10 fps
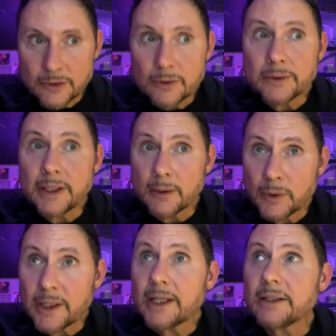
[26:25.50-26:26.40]
do, yeah.
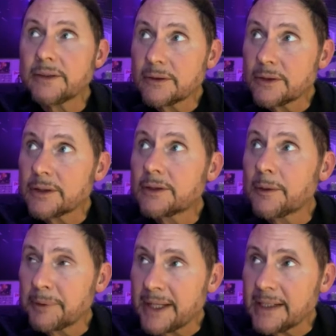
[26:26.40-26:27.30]
Well, I got
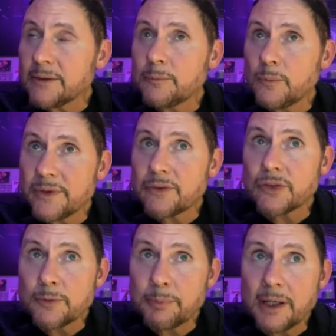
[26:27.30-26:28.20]
the platinum with
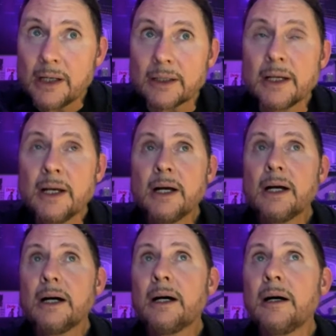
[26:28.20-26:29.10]
Tupac.
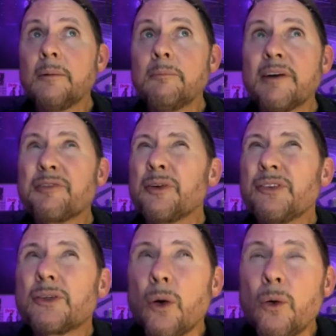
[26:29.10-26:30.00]
My
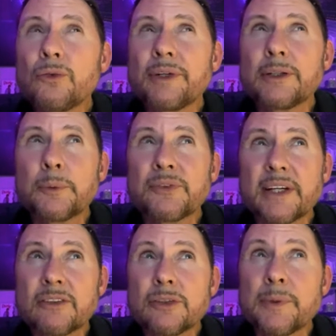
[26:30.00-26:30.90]
first gold record was
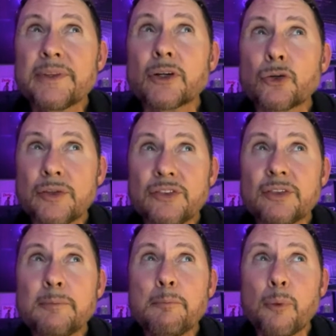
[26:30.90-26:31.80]
actually with a
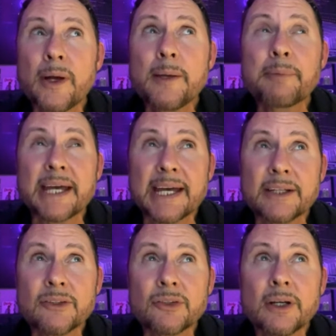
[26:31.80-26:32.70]
Christian boy
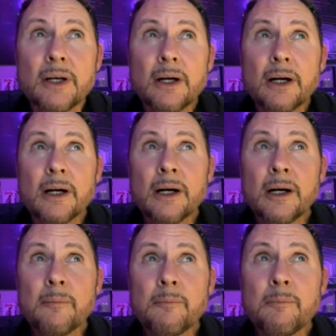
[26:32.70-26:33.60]
band
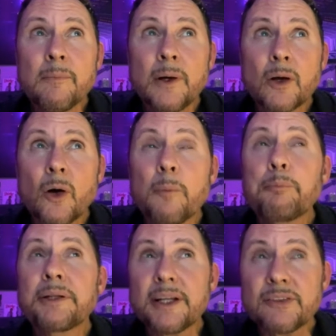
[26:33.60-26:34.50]
called
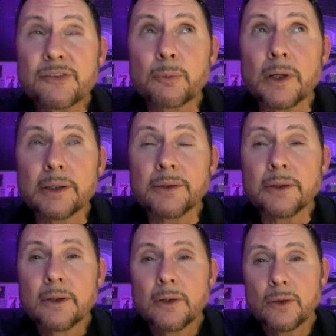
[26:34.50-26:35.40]
Plus One,
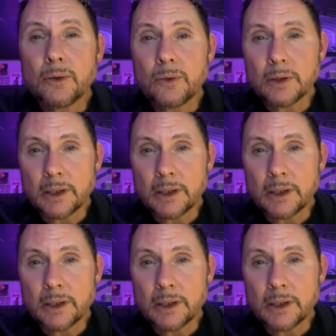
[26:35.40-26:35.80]
who